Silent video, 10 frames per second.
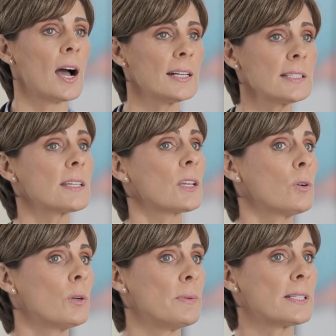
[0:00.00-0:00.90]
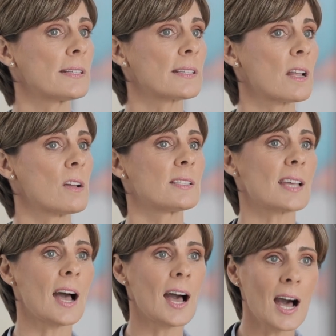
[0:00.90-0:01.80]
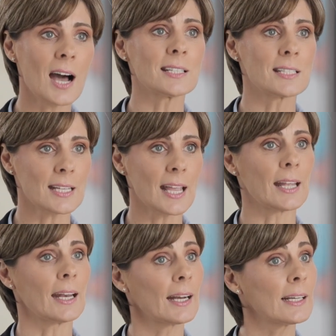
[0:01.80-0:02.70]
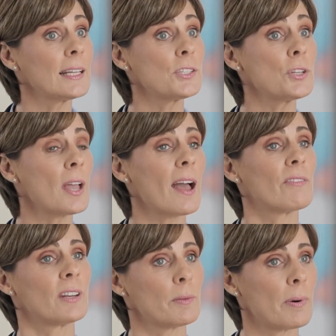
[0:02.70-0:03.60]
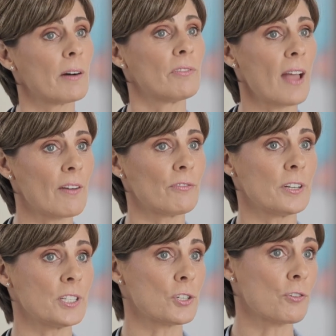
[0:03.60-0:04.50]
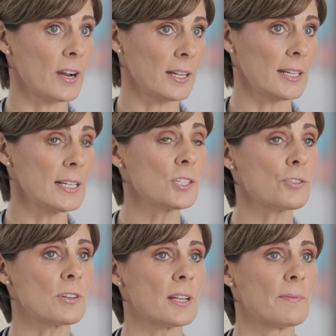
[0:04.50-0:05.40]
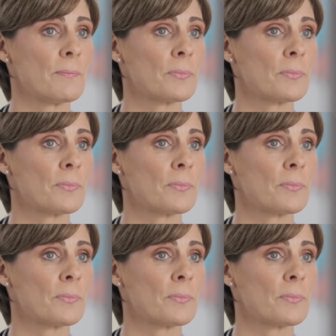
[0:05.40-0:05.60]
Unsecured business loans are hard to get unless you have an above average credit history.